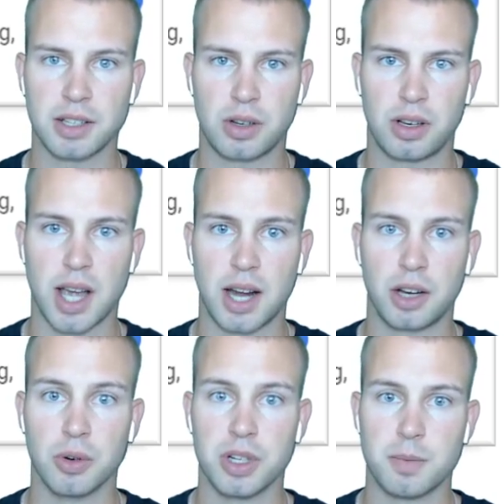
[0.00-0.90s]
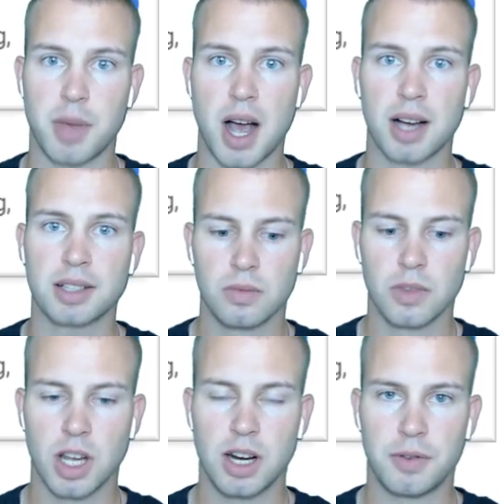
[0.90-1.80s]
categories box.
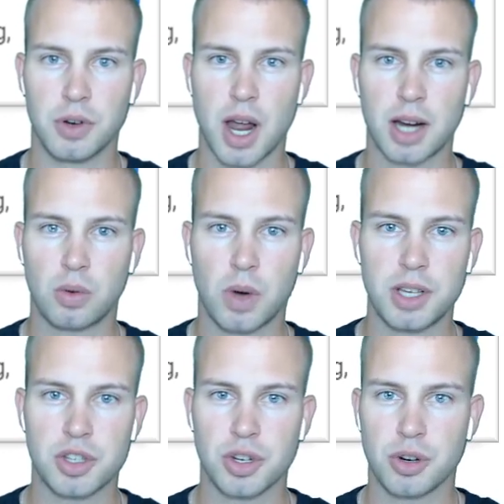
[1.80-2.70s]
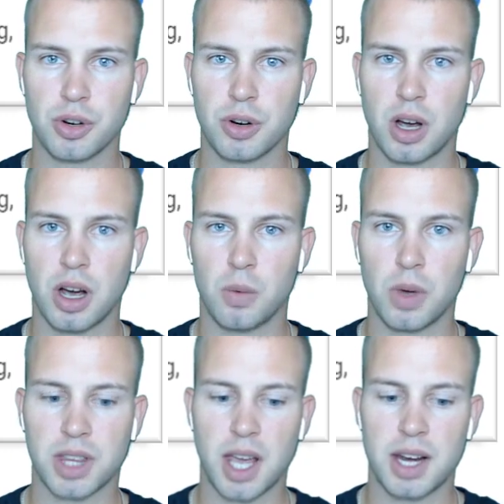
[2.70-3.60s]
And if you're not quite sure
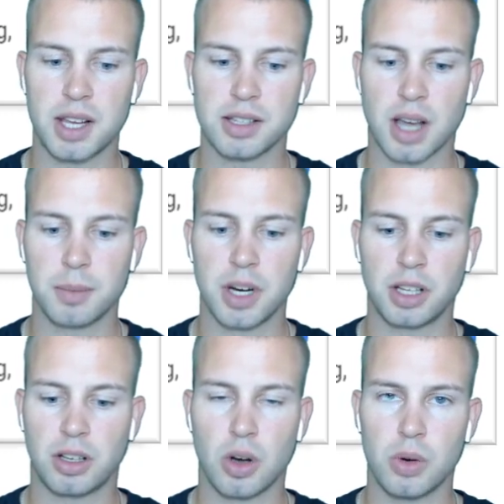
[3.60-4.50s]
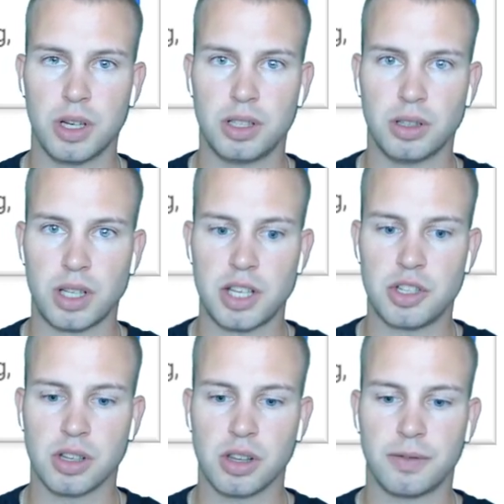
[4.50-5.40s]
what that is, I'm going to go into
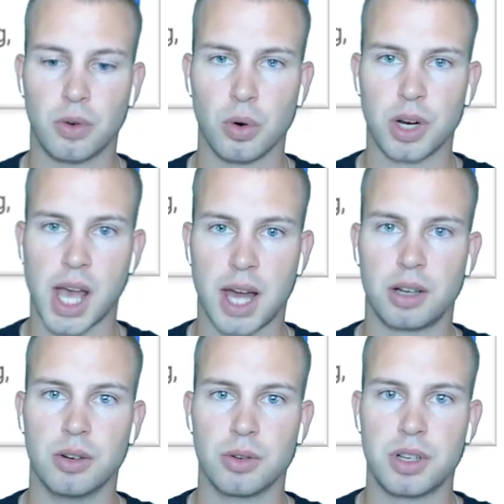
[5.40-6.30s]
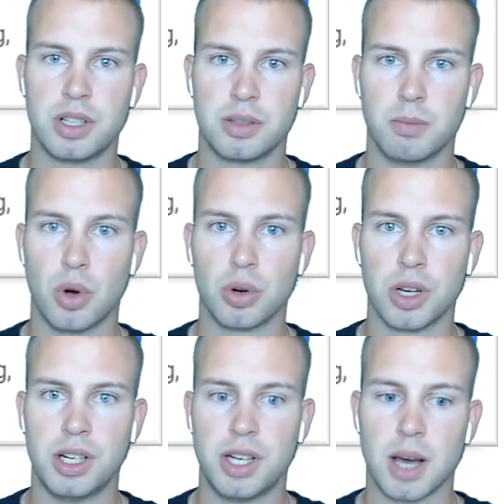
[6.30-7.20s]
each of the four categories more
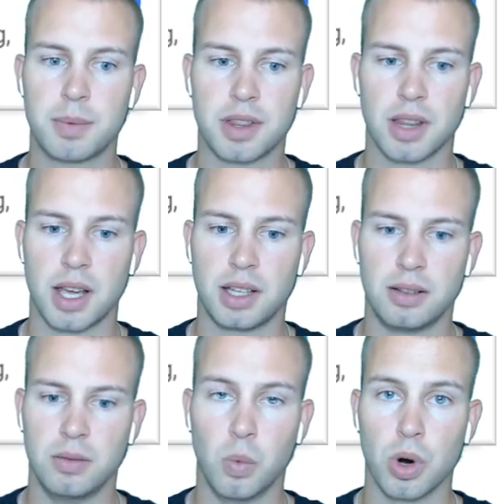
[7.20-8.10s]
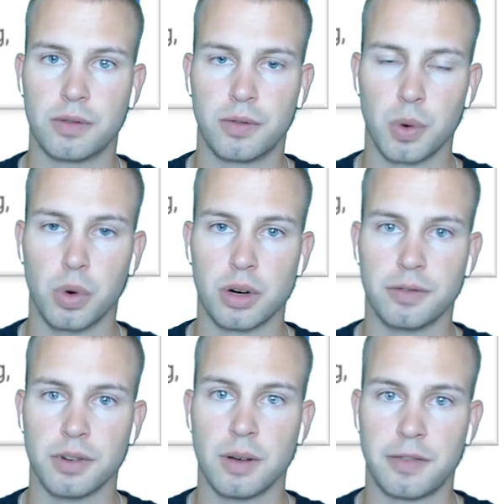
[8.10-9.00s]
in depth, like word for word
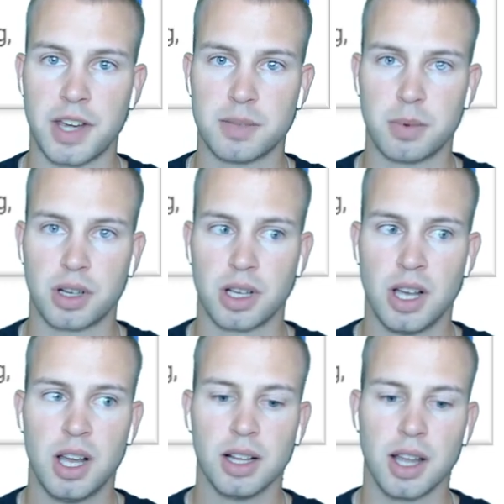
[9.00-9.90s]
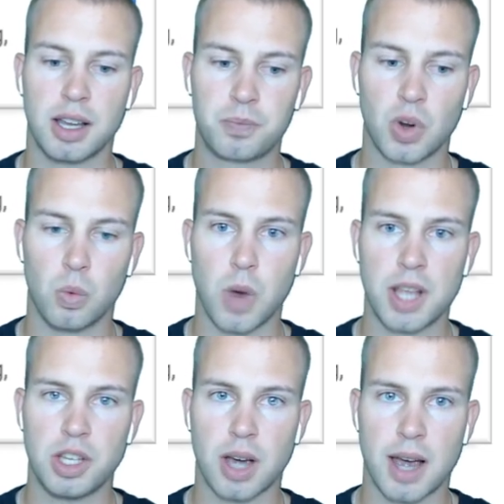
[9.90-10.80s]
from Facebook, like
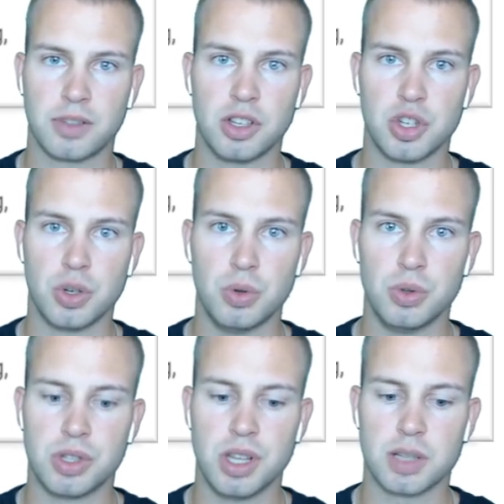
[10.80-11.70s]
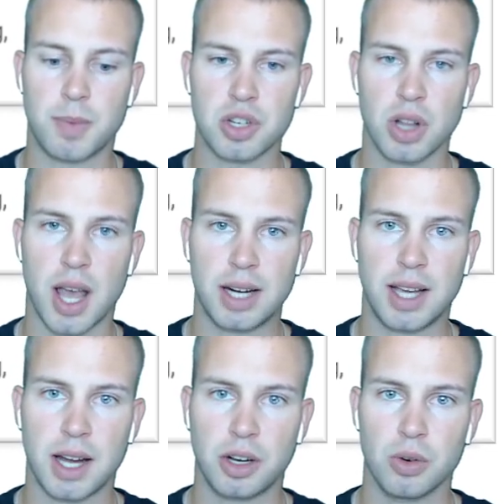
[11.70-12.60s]
when you have to choose the special ad
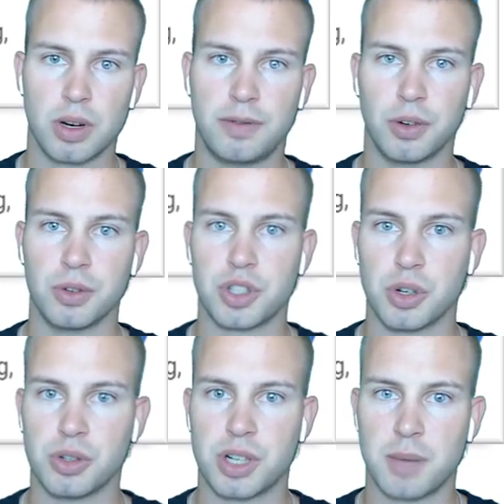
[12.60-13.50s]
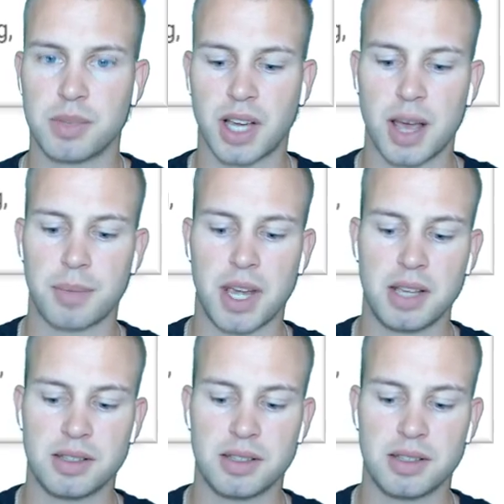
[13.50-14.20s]
category for certain types of campaigns,